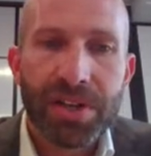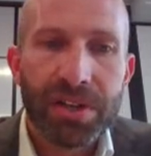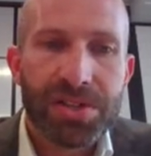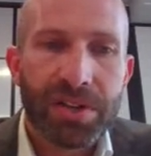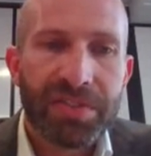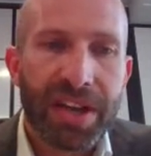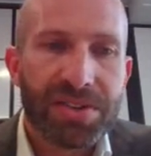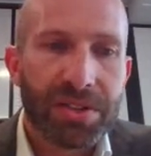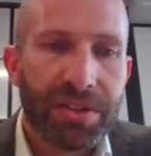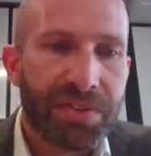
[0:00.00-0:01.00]
of
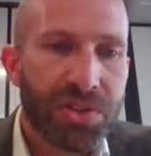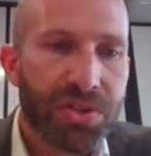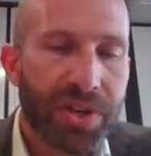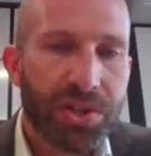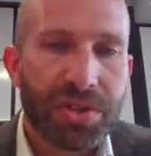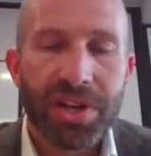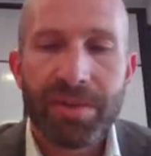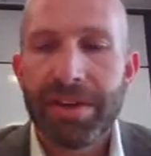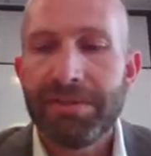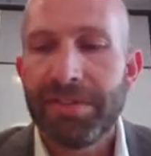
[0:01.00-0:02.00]
council infrastructure is going
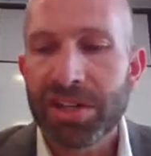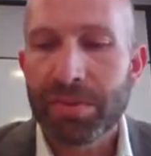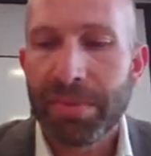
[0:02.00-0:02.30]
to be affected